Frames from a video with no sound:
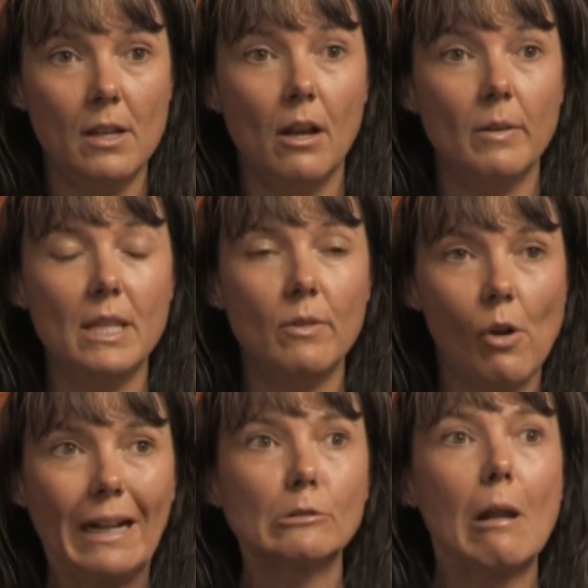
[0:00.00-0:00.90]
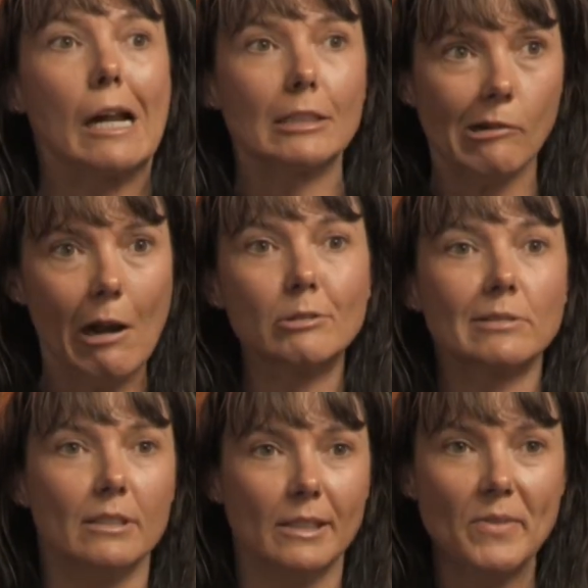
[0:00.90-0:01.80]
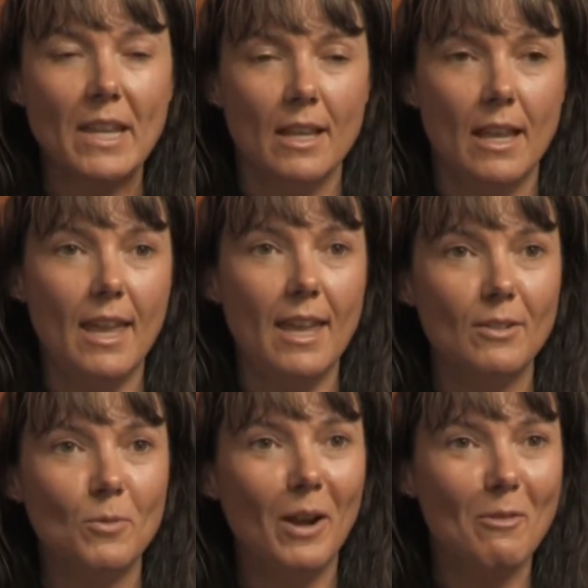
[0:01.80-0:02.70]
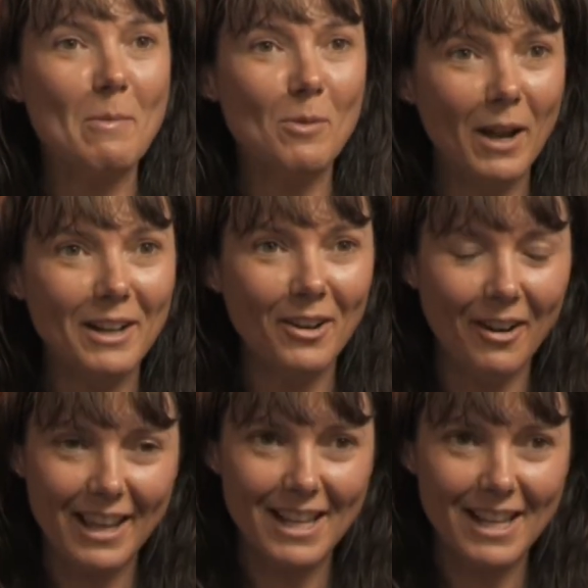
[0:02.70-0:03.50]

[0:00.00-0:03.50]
I was even going, and I remember one guy,